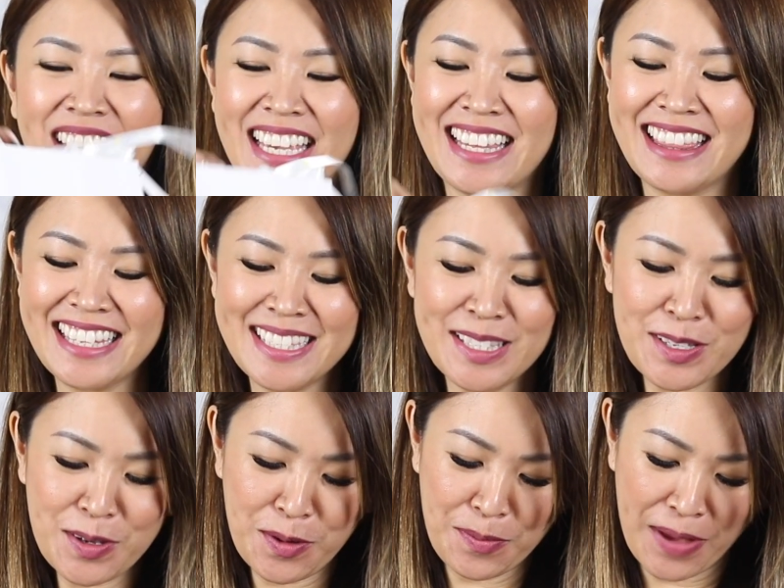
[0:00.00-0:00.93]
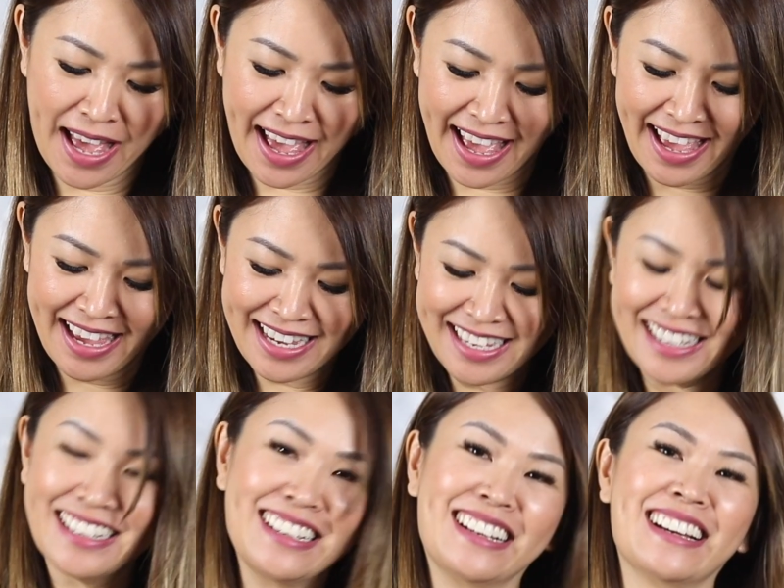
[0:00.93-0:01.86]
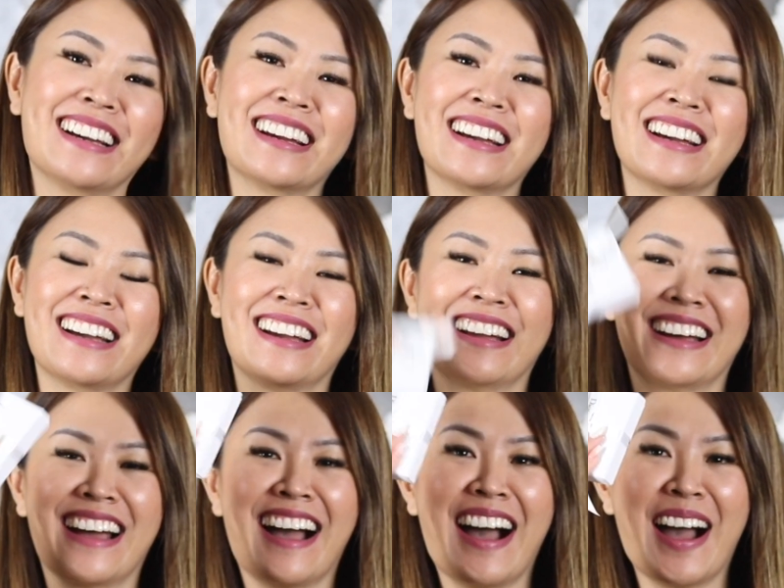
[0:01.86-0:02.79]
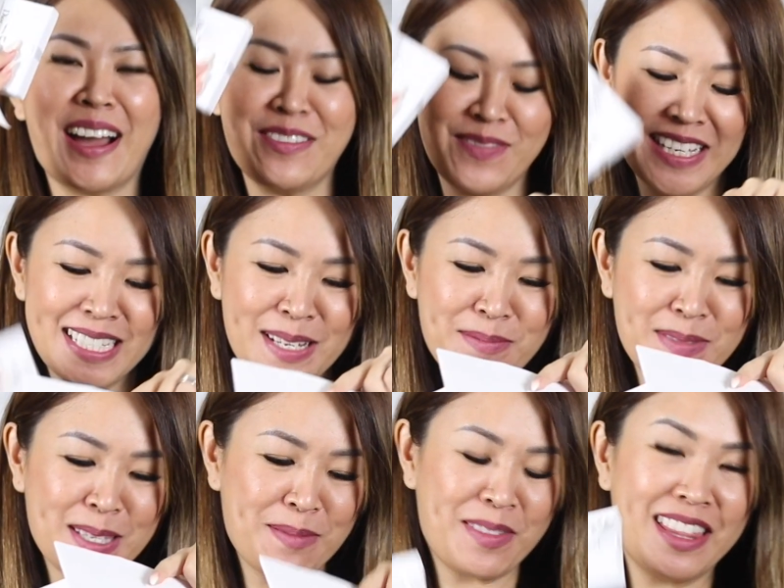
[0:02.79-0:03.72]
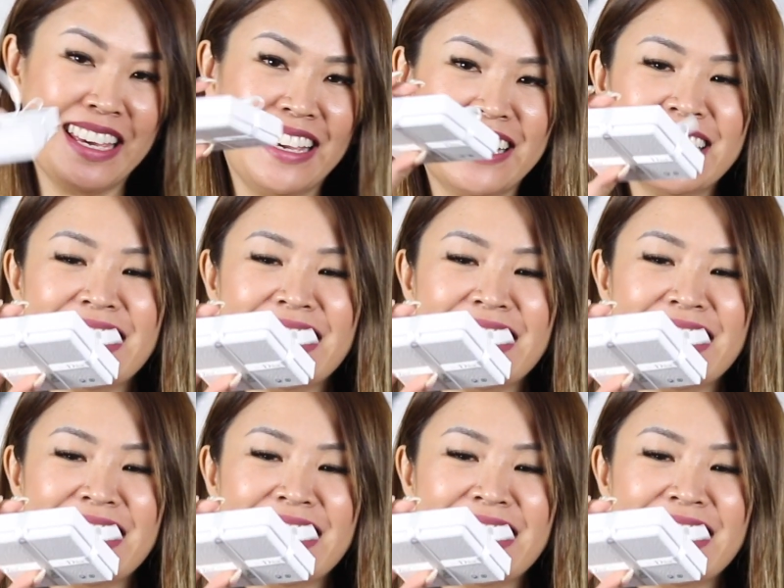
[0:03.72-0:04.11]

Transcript: in this Dior bag, I picked up something,